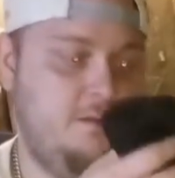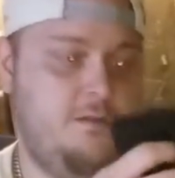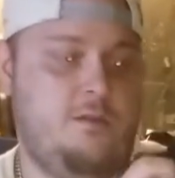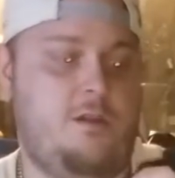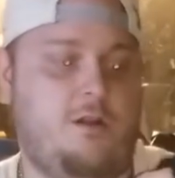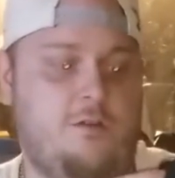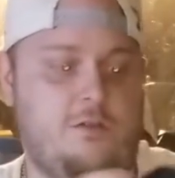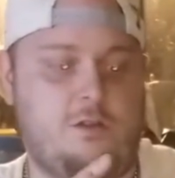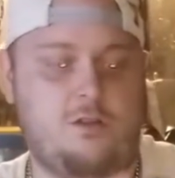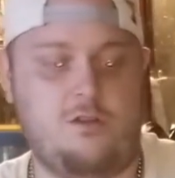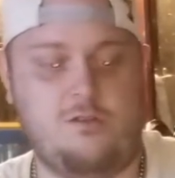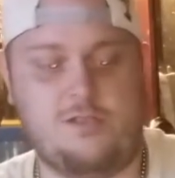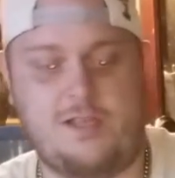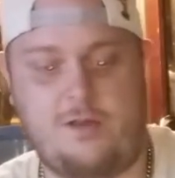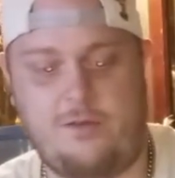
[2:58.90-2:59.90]
You know, the
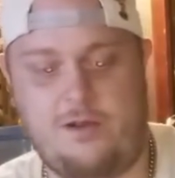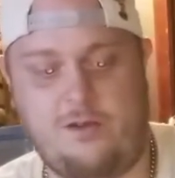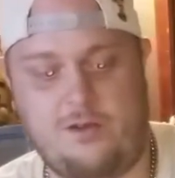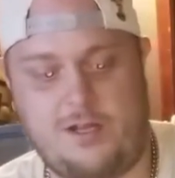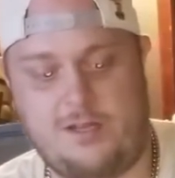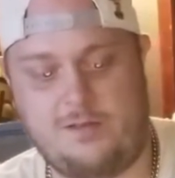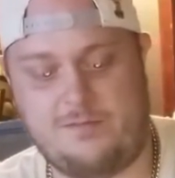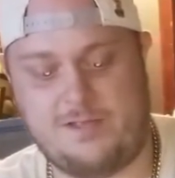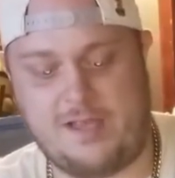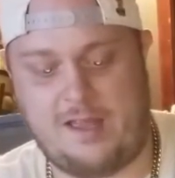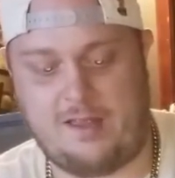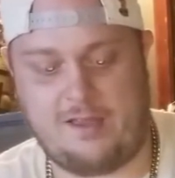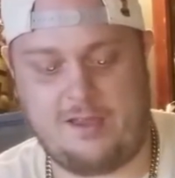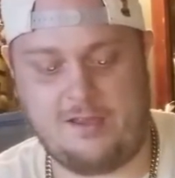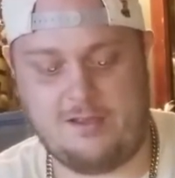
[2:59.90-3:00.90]
clothes that we don't end up
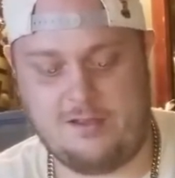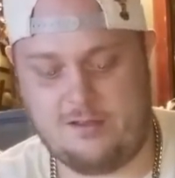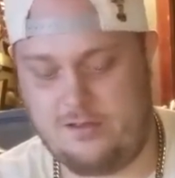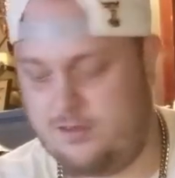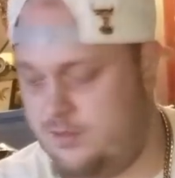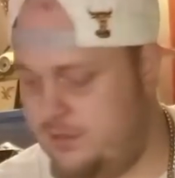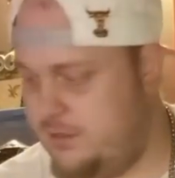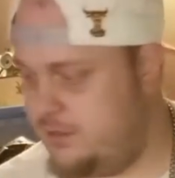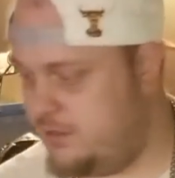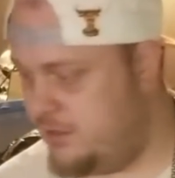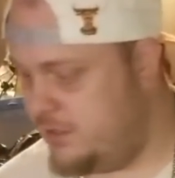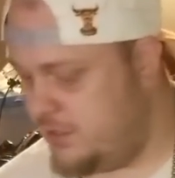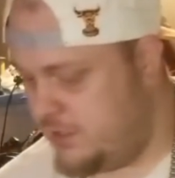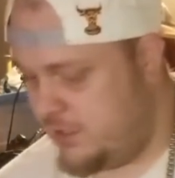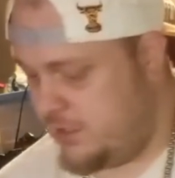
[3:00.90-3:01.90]
selling,
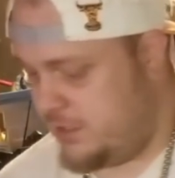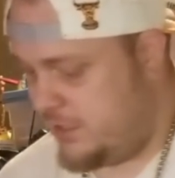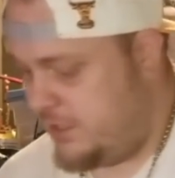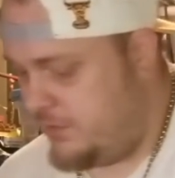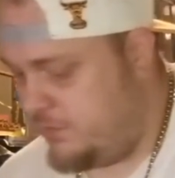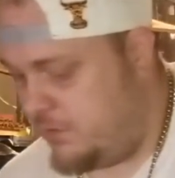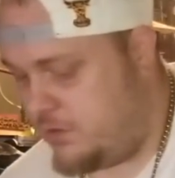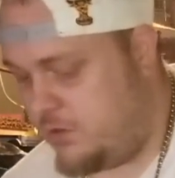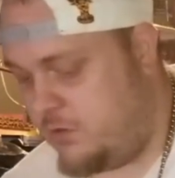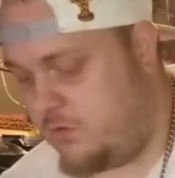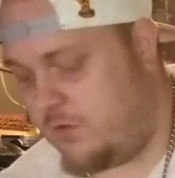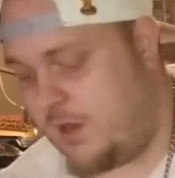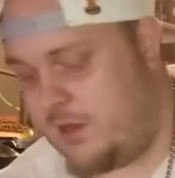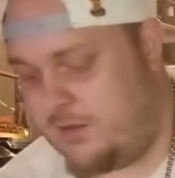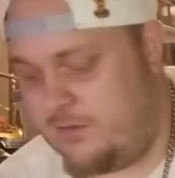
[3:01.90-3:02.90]
he will go
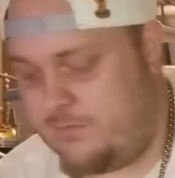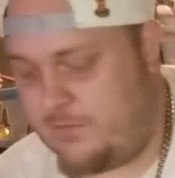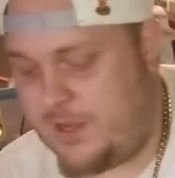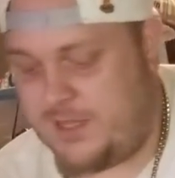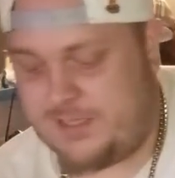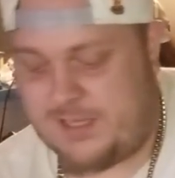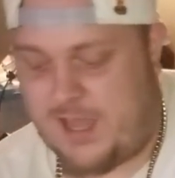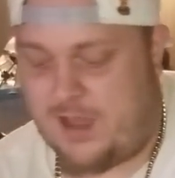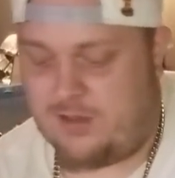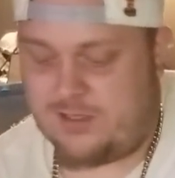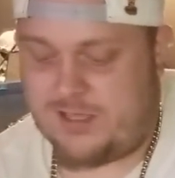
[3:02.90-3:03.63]
around by his house.